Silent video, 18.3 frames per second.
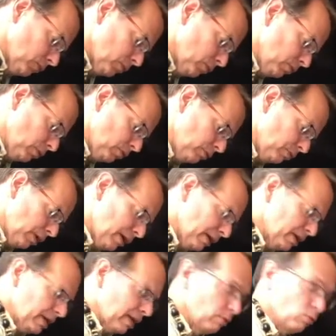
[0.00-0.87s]
All
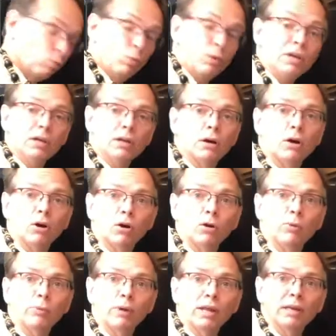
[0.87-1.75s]
right, and we
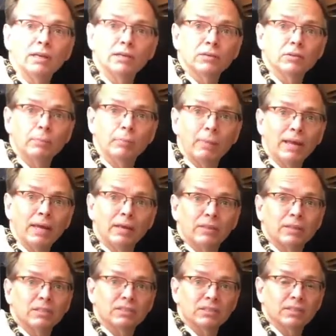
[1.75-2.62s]
are ready to
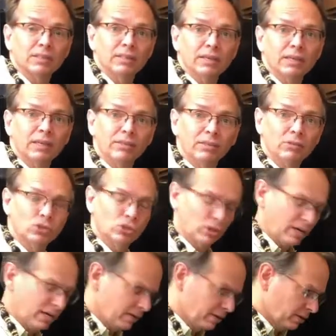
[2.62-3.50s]
bake this thing in the
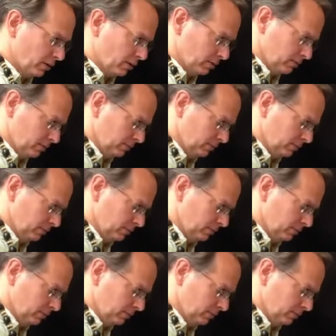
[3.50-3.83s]
Treager.